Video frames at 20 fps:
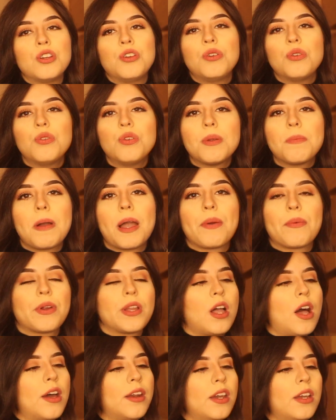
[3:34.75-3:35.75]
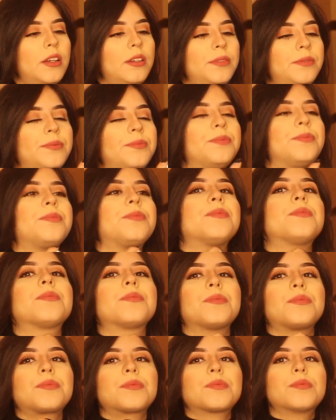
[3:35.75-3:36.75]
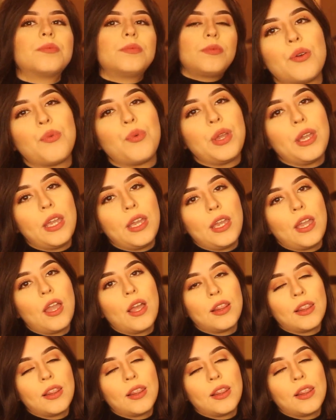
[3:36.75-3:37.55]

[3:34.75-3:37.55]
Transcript: Nude by Rihanna. We